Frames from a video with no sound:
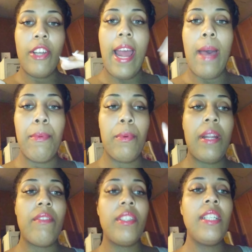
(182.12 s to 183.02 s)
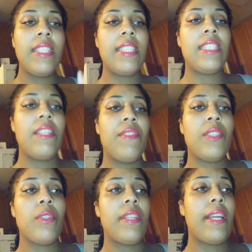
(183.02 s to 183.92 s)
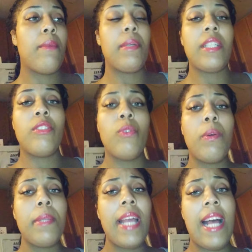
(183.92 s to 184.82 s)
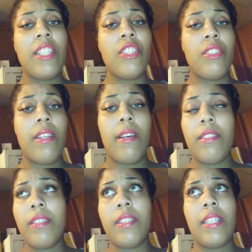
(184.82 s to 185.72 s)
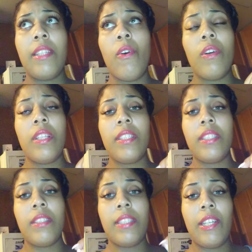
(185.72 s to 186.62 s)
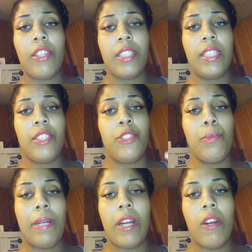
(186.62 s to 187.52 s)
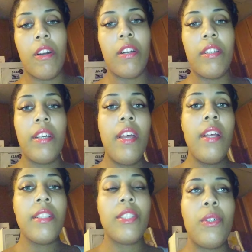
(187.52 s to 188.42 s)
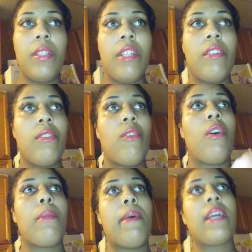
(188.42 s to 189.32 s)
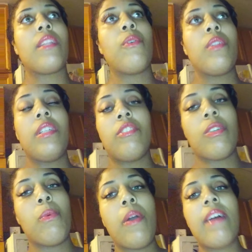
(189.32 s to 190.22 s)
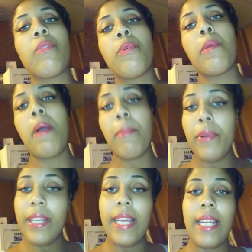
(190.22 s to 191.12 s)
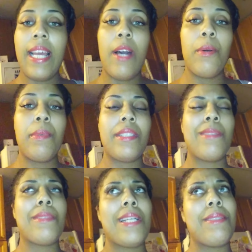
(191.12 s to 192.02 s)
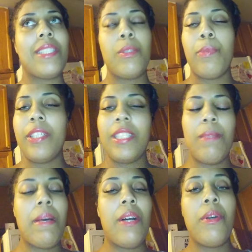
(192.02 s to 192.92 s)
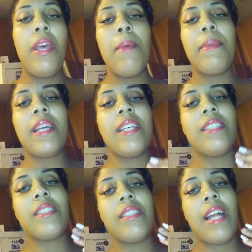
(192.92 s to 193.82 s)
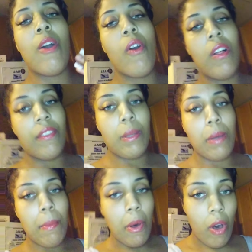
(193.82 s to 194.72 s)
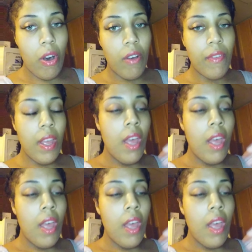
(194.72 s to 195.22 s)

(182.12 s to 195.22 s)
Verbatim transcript: your app or whatever to see if it's on there, because normally I just send all the CRTs to my card, so they're automatically on there, so I won't have to worry about printing any out. But sometimes it still prints them out because not all of them come off.